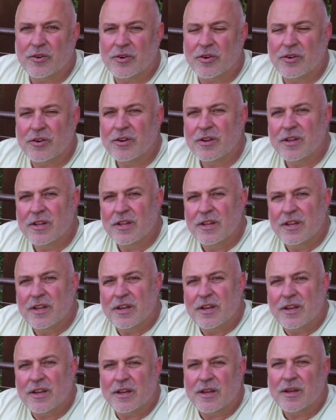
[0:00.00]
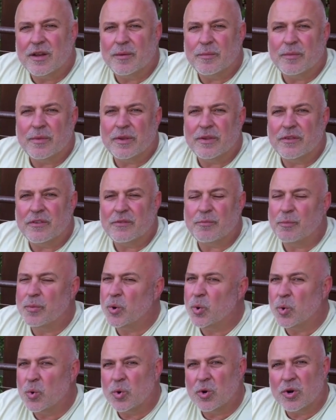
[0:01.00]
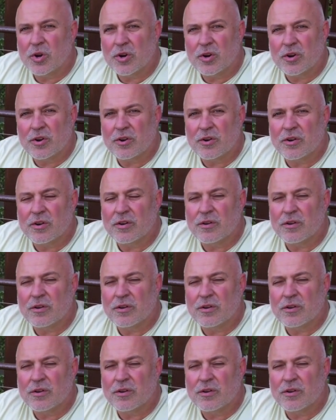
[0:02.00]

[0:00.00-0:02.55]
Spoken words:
or is poor or